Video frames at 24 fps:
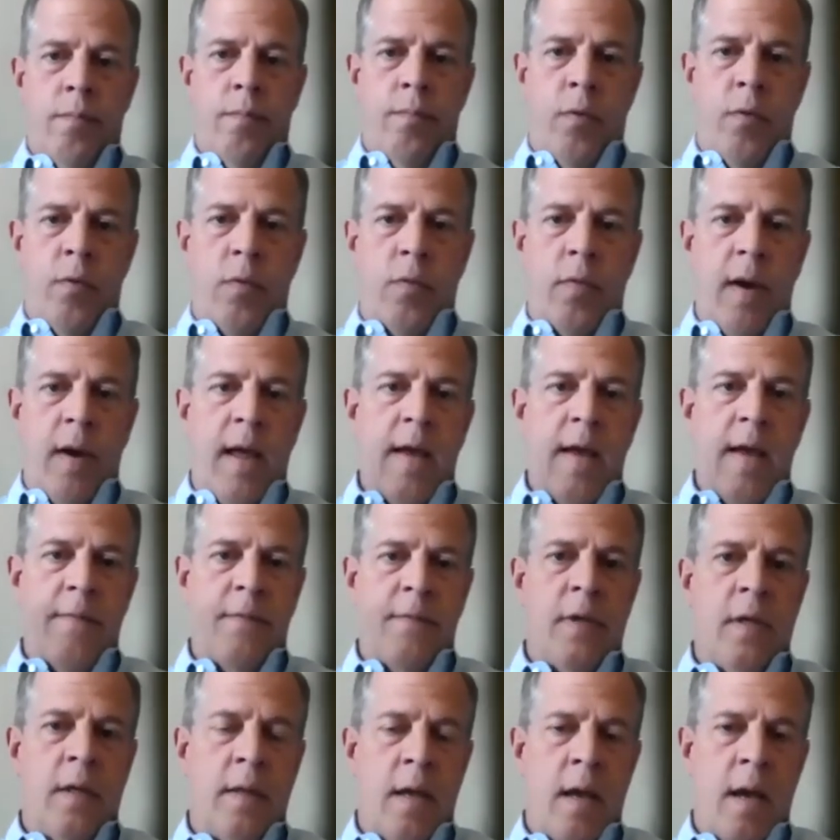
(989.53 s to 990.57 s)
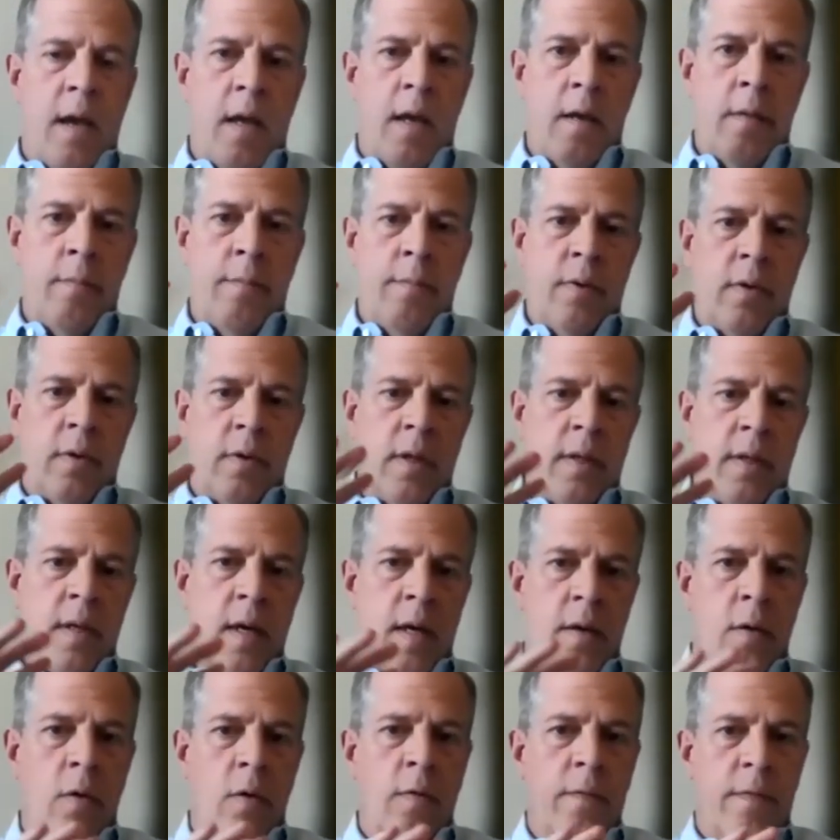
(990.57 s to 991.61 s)
grafting that and putting
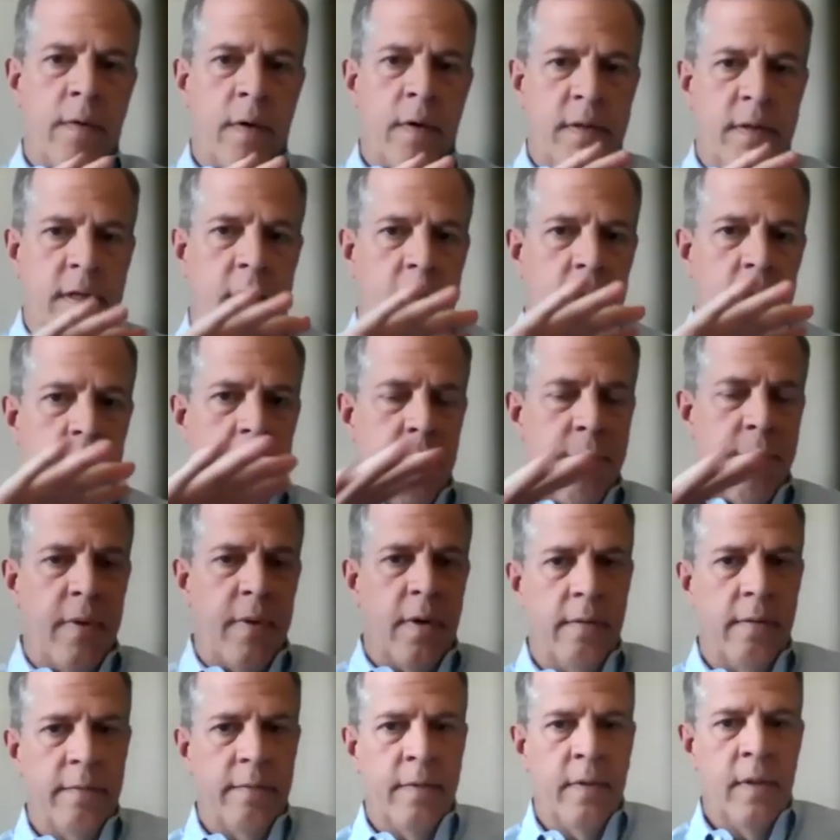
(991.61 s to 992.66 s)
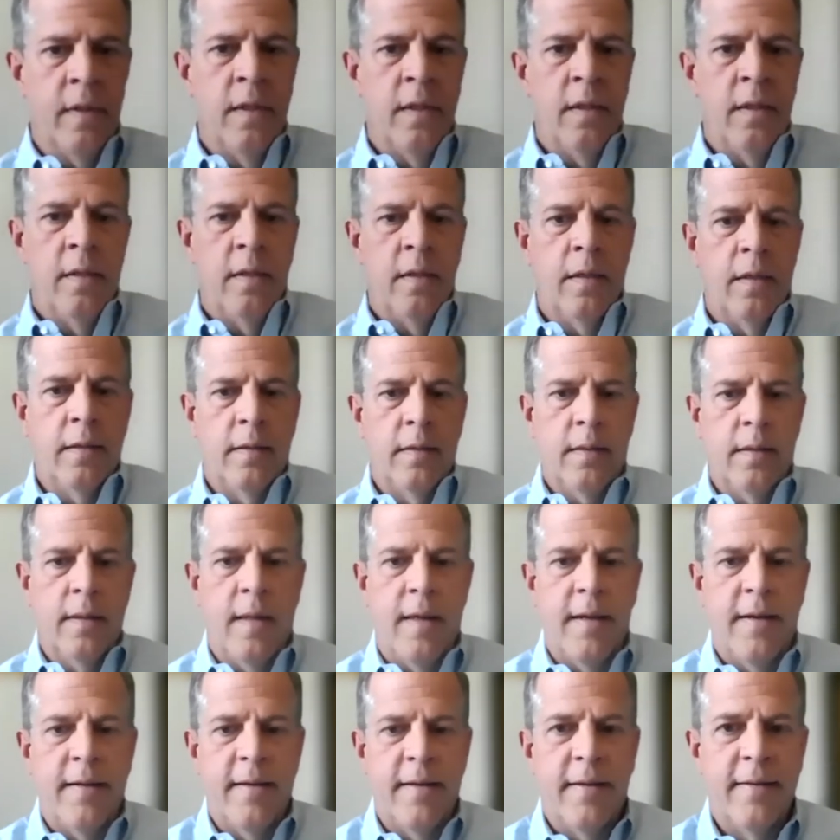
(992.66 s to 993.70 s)
that over top of a
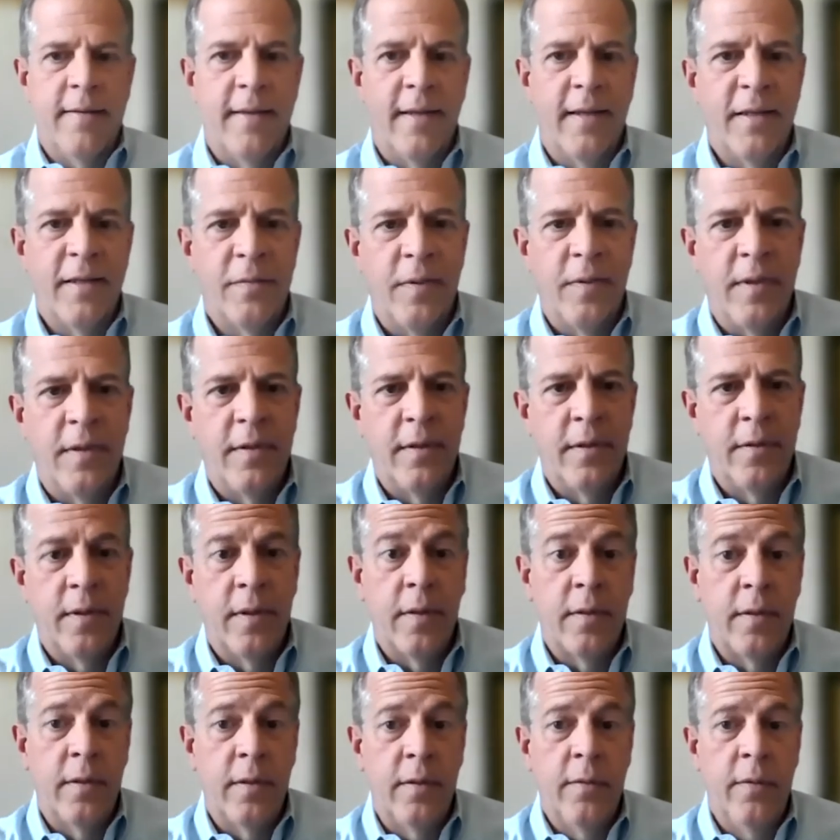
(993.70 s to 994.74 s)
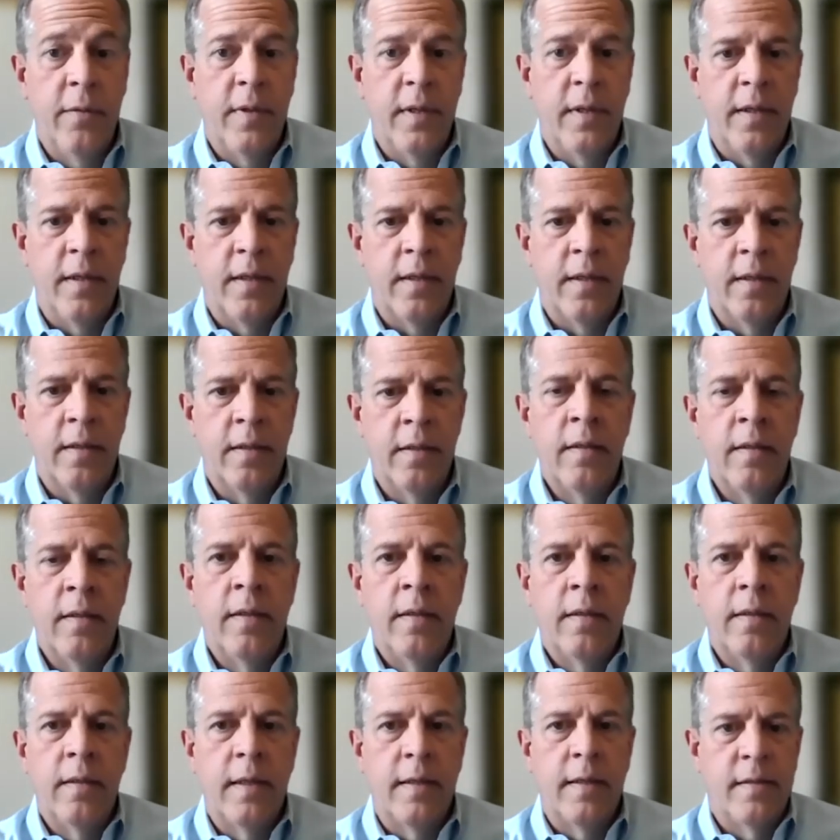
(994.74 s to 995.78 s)
lot of the things we do, including,
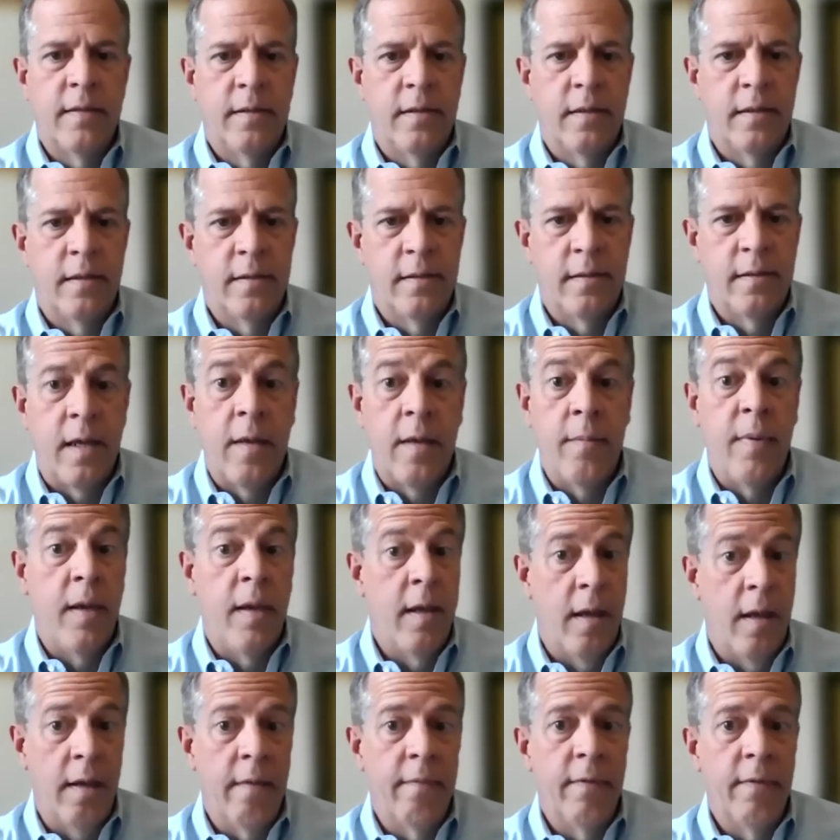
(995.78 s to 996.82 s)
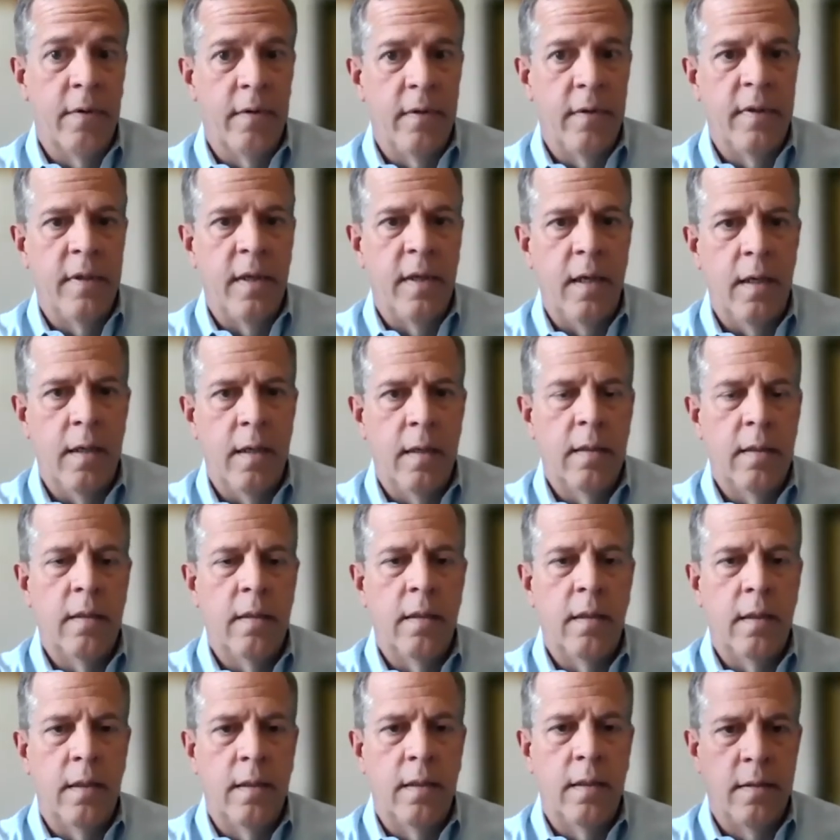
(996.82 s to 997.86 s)
let's just say, behavioral data
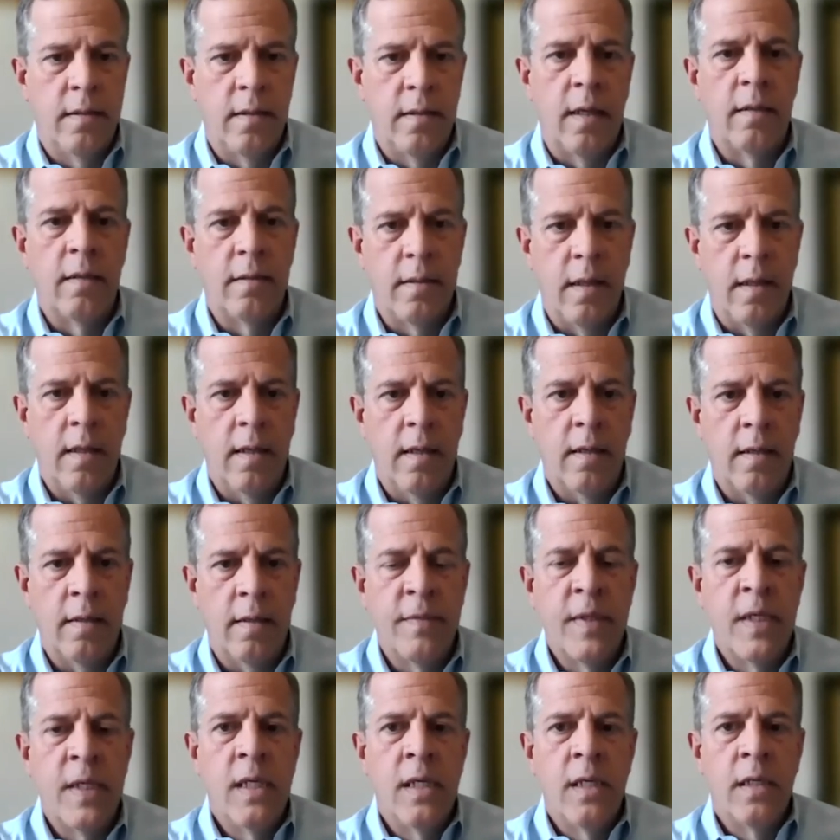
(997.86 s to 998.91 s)
and intent data.